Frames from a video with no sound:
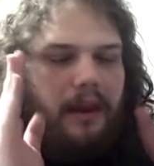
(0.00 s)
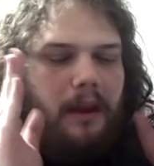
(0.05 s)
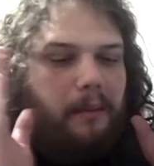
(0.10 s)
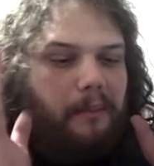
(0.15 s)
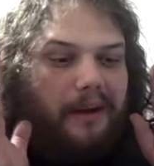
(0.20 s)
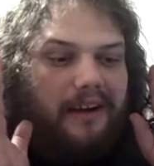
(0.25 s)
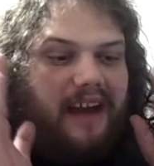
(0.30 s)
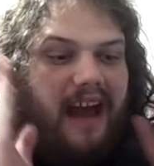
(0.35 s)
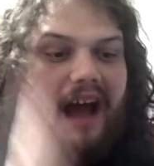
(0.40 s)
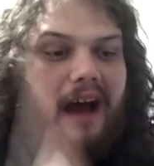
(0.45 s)

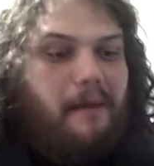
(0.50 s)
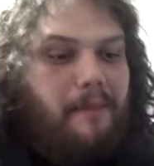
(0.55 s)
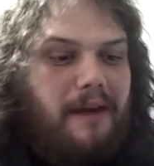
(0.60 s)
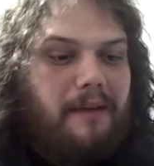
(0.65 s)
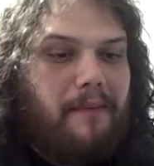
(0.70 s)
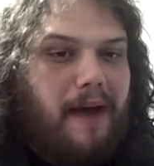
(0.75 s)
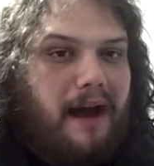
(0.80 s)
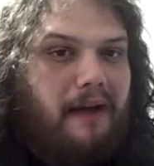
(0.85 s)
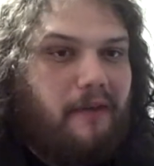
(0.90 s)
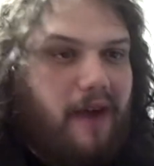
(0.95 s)
But now I'm
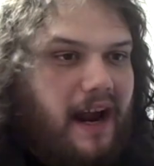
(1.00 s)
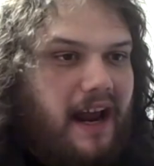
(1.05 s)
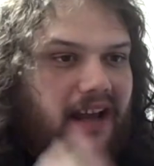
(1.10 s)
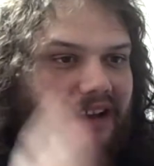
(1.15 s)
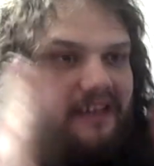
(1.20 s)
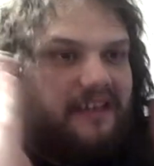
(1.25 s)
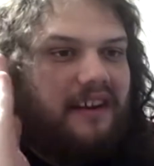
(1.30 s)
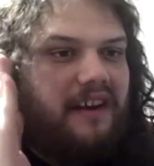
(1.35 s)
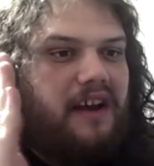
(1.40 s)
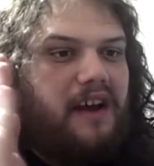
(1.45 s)
in my
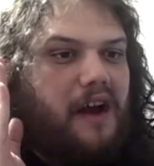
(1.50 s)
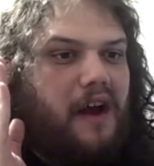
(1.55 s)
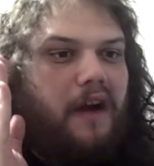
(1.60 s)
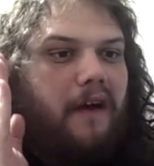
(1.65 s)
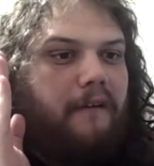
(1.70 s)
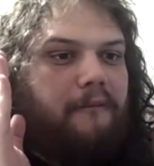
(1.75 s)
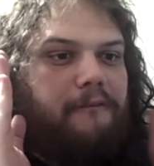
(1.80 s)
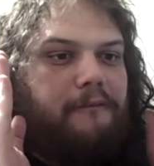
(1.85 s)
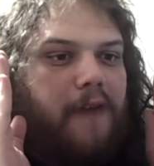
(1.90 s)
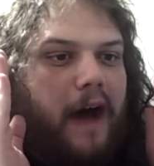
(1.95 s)
rant.
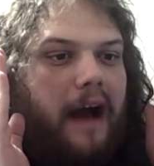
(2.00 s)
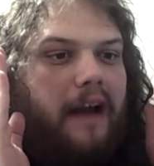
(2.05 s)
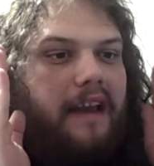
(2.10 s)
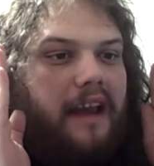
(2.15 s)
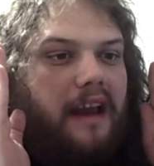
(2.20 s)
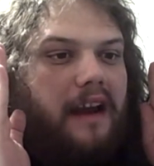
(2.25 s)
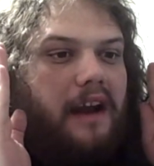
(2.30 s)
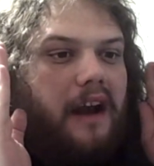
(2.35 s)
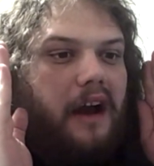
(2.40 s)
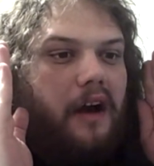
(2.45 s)

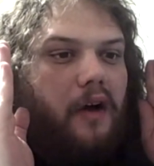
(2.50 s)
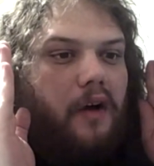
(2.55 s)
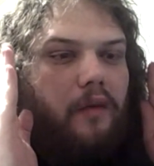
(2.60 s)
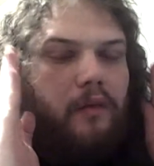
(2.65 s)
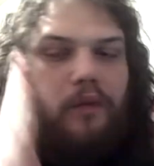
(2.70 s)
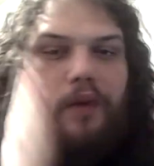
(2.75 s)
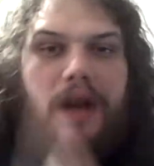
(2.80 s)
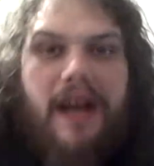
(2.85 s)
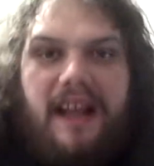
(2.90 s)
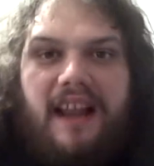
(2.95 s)
Fucking
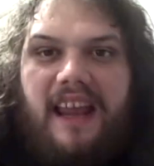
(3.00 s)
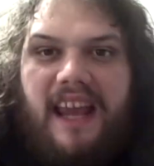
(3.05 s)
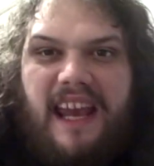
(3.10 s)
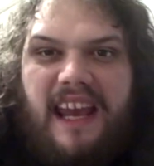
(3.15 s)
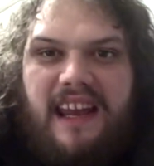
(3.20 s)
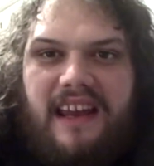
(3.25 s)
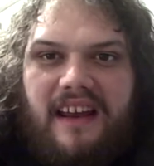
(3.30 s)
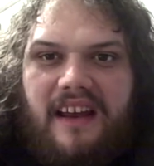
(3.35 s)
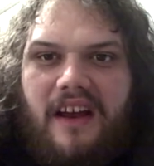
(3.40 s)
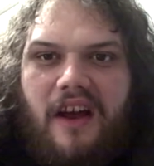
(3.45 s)

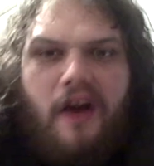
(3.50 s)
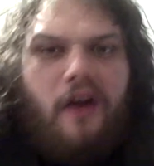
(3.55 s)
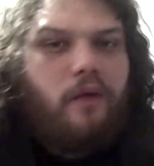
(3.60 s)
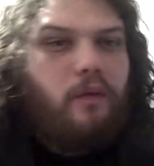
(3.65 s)
really?